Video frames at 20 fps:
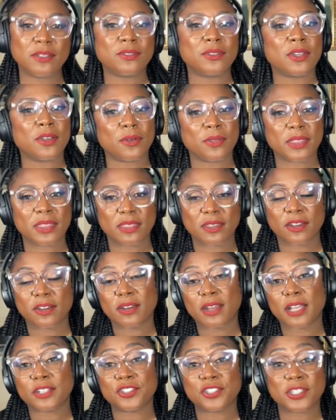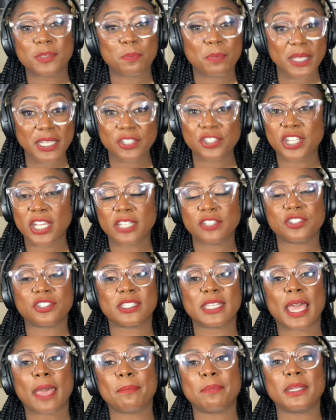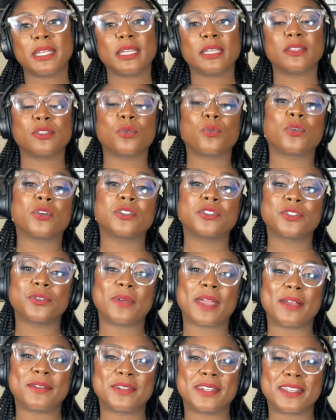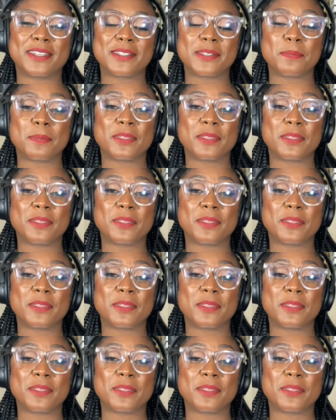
you know that there are not just big changes happening in the world around us,